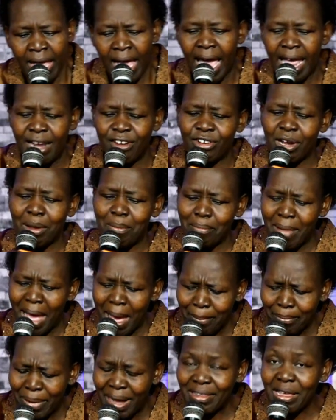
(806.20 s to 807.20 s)
And
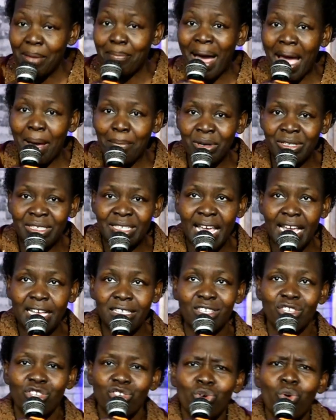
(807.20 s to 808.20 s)
remember, the Bible
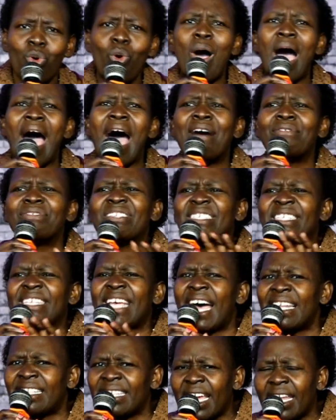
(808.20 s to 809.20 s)
says, You have
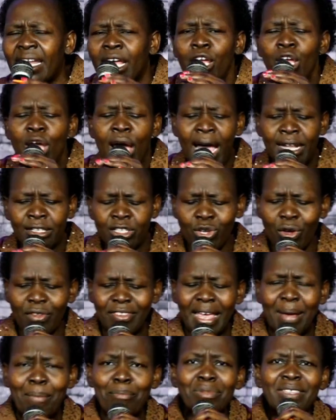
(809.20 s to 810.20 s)
scattered. And so
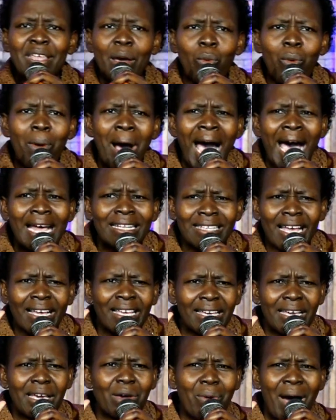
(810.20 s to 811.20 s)
the, the word, the
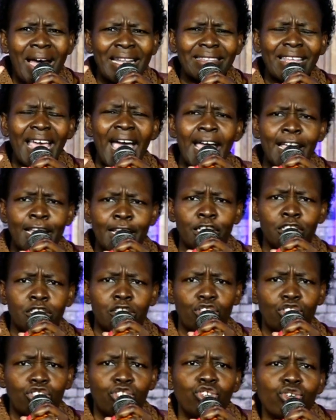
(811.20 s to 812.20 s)
key word there
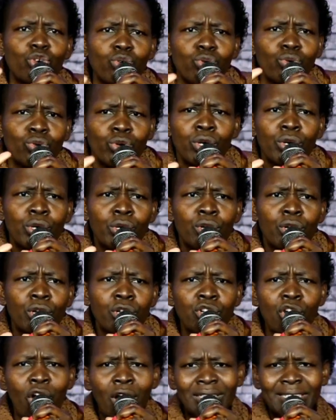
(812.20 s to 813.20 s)
is you
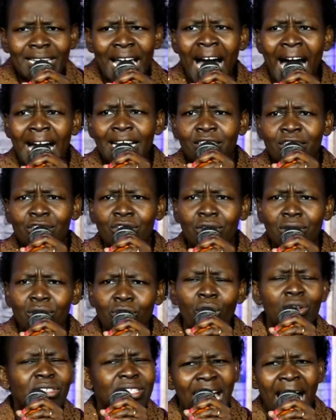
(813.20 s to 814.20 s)
not us,
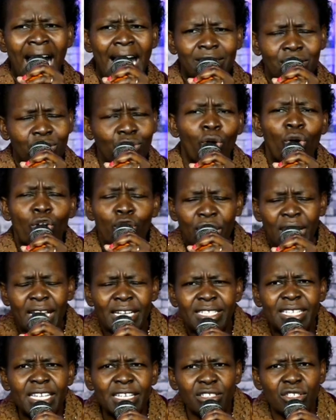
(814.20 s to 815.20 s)
not us. No,
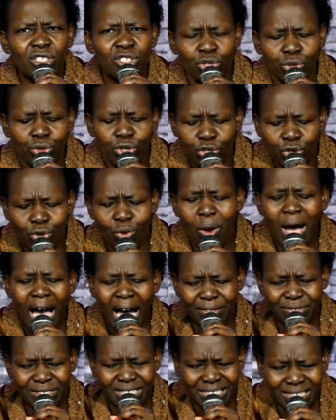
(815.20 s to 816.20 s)
it is you. You
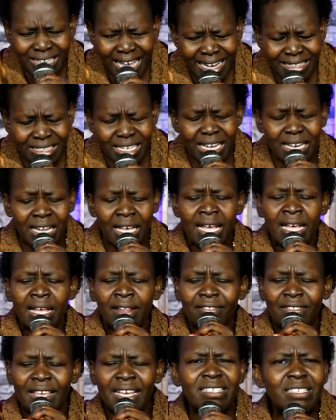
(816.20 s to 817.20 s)
have scattered
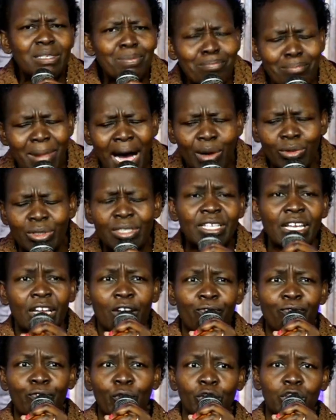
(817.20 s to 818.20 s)
this
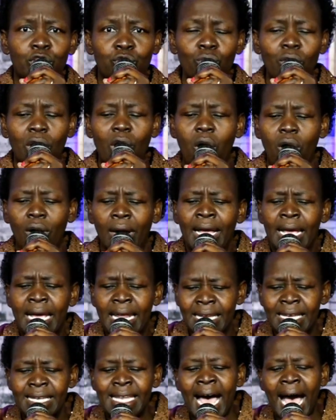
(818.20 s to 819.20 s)
mountain for too long.
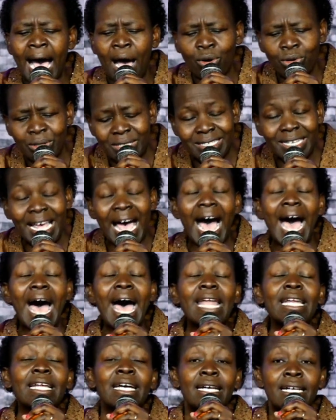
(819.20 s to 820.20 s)
Now
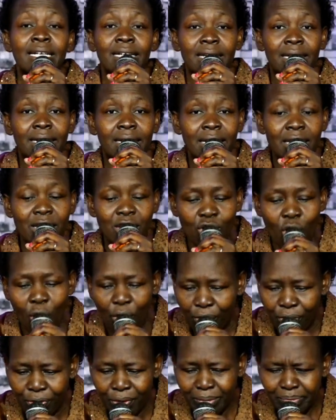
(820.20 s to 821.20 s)
turn
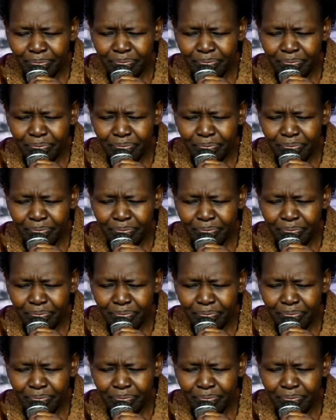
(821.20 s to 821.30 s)
north.